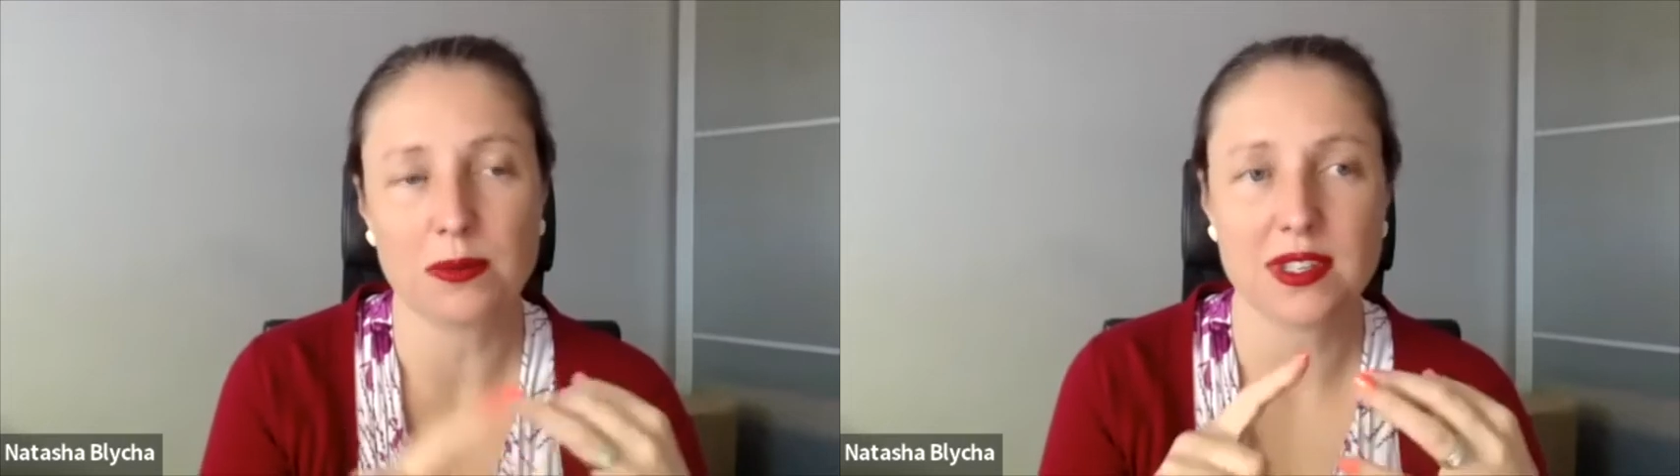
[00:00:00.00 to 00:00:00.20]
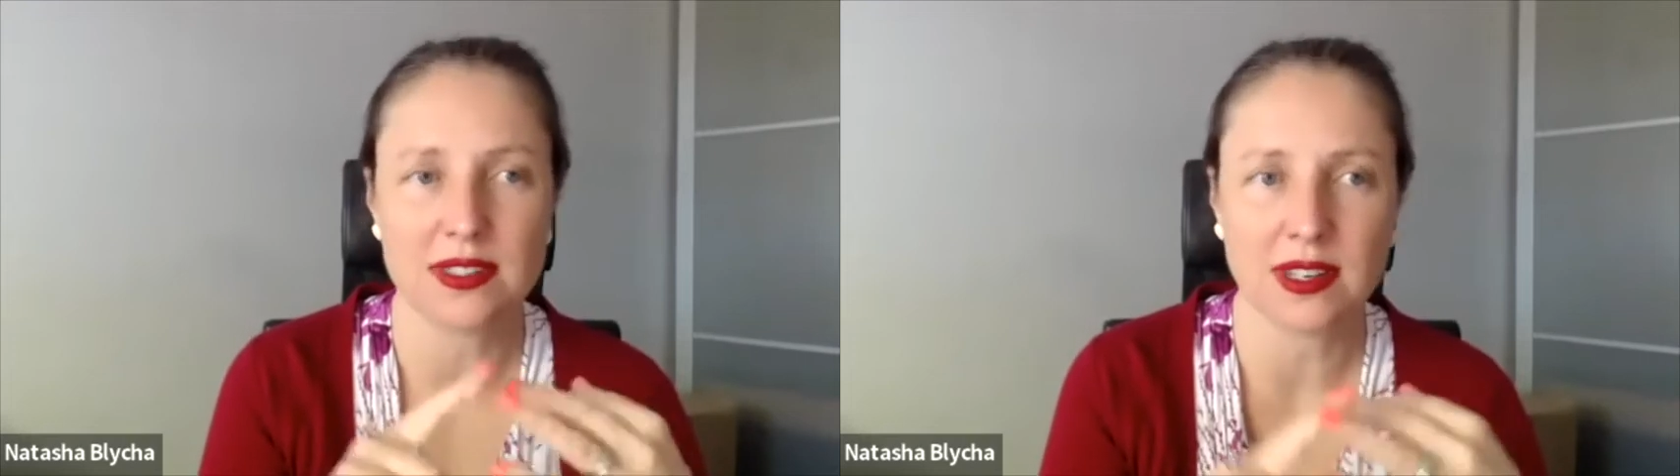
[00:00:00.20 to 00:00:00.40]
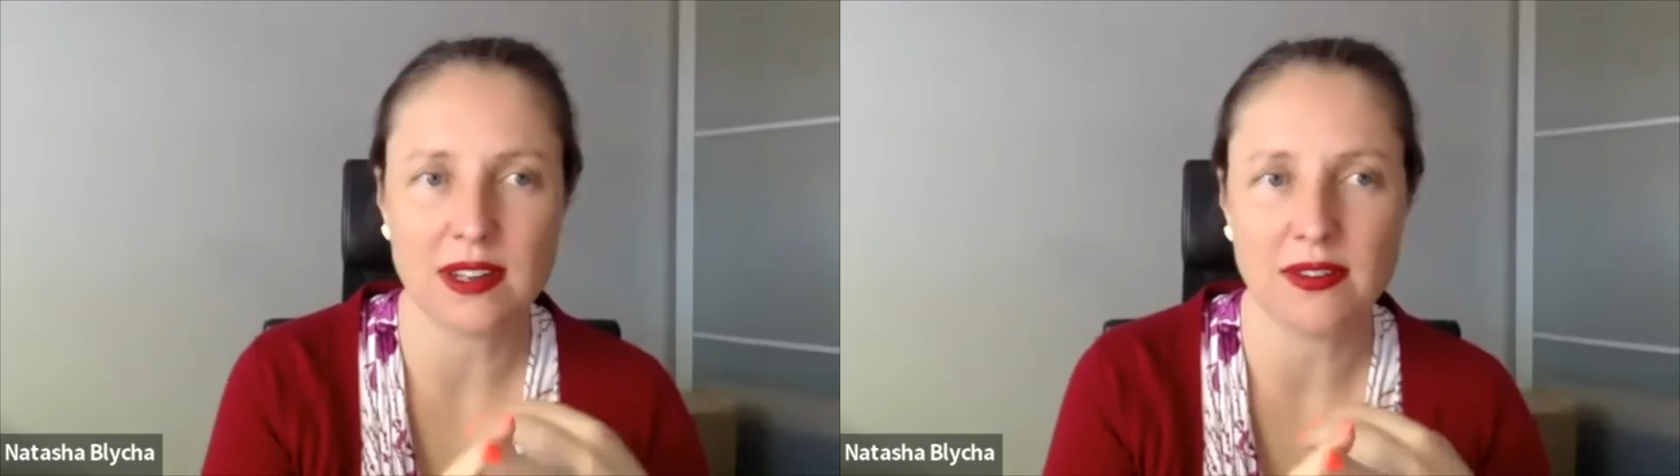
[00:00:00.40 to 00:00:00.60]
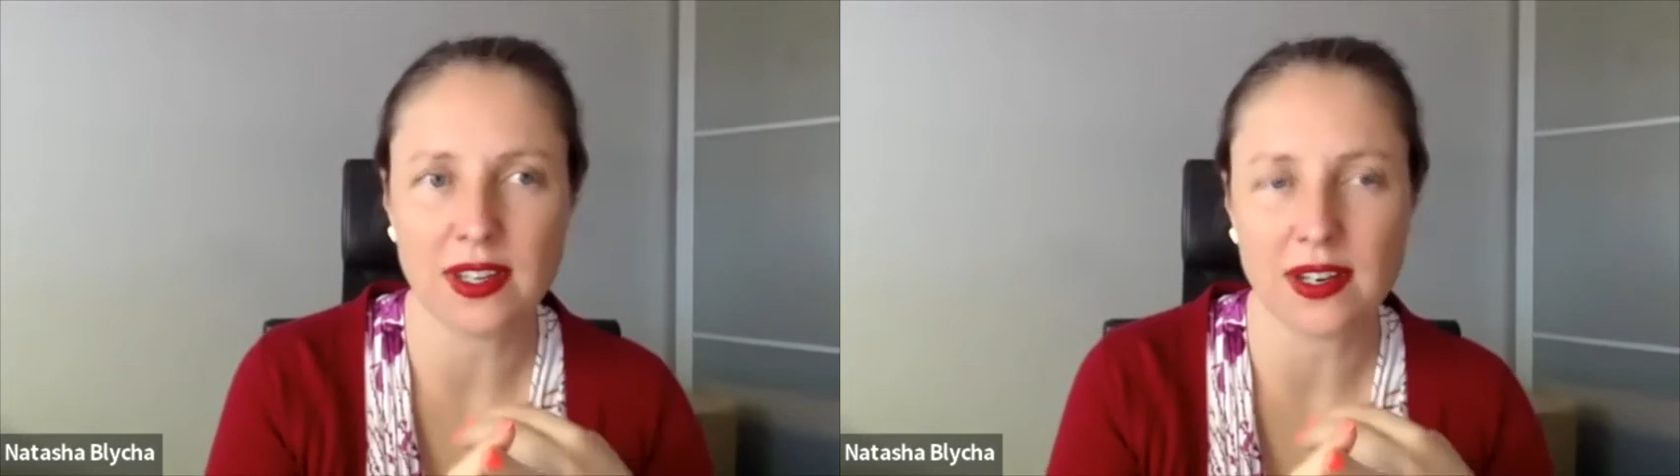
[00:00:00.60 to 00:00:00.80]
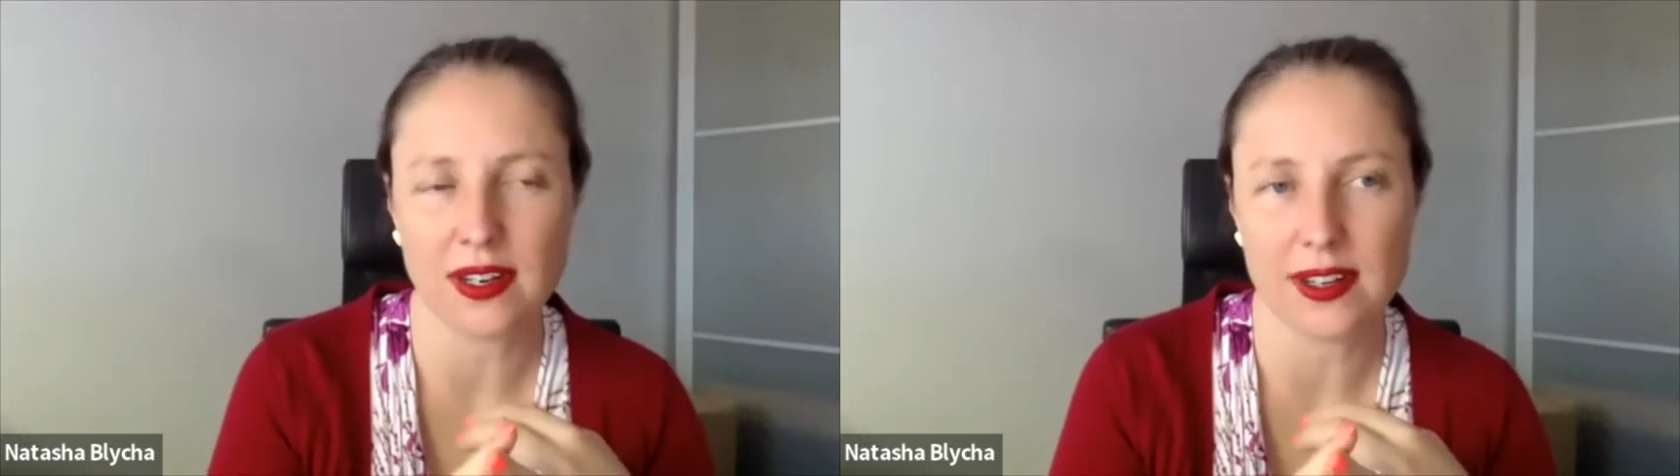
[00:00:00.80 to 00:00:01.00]
they're
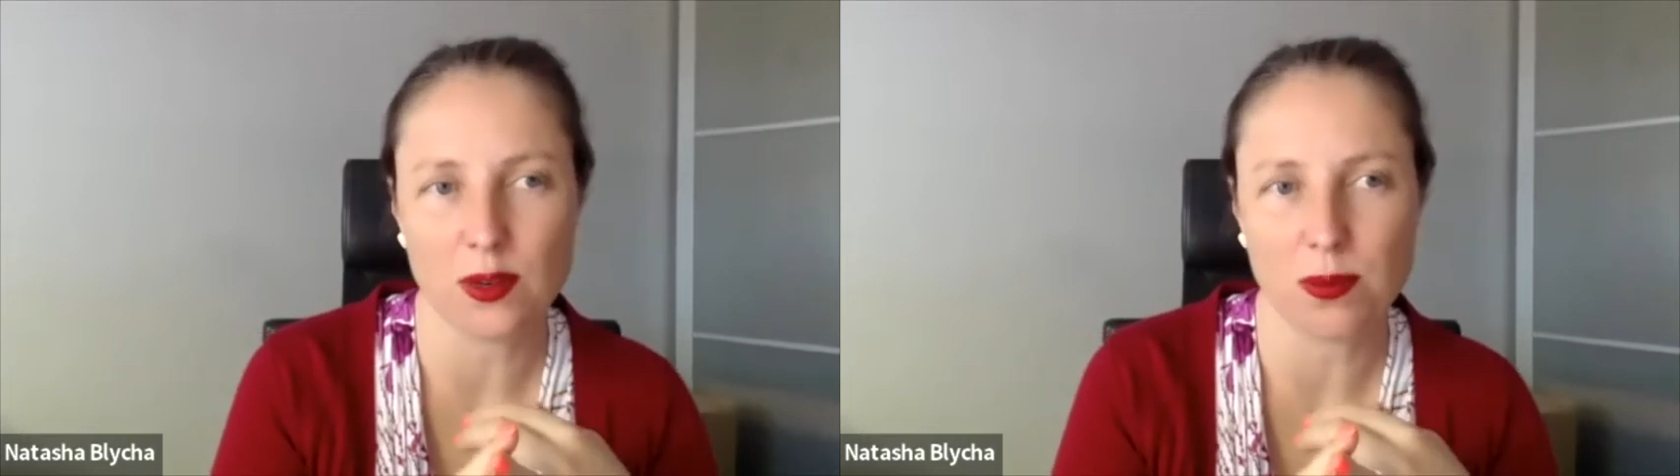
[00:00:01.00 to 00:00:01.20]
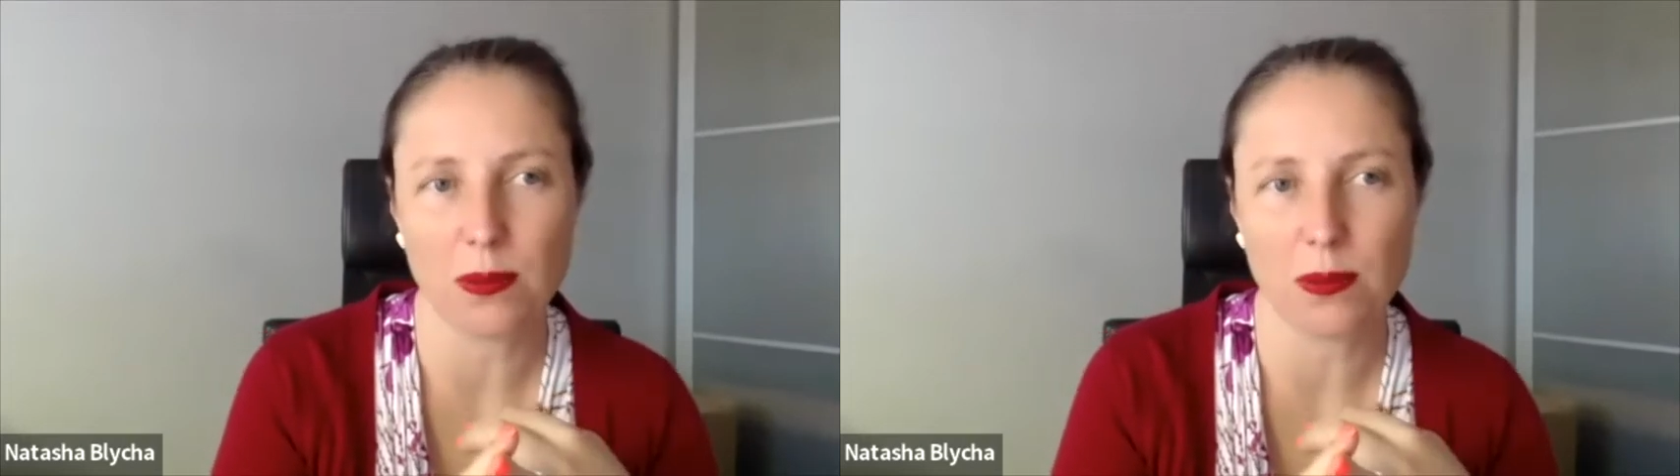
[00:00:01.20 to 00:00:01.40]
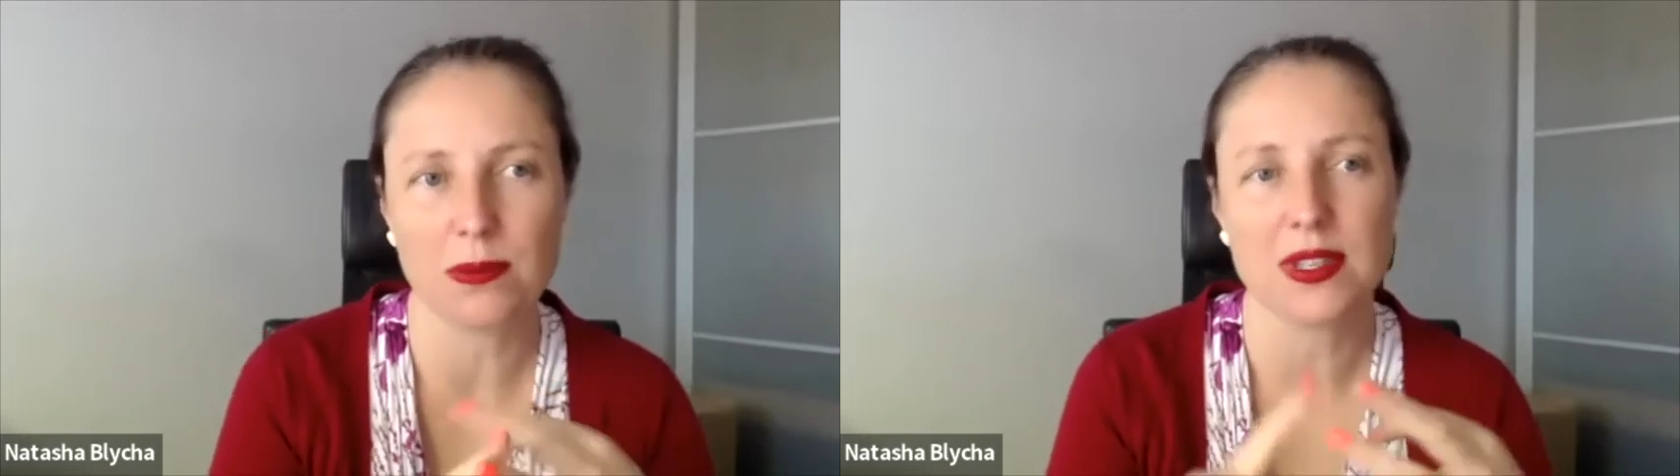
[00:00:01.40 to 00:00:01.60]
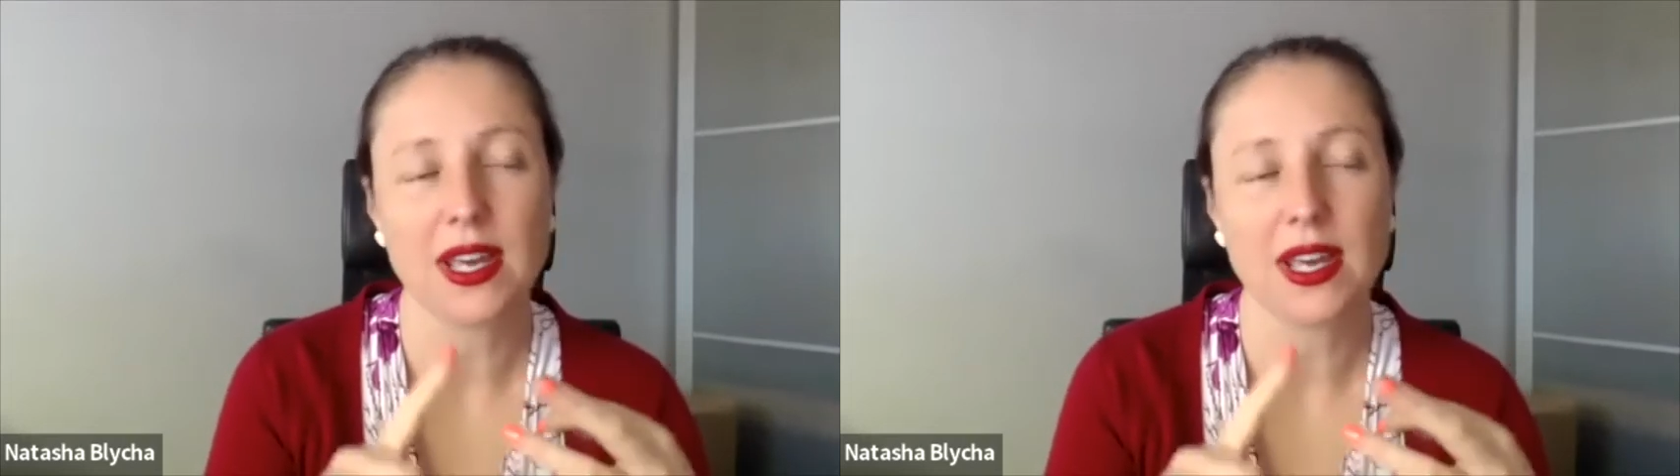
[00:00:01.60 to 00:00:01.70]
significant legal problems,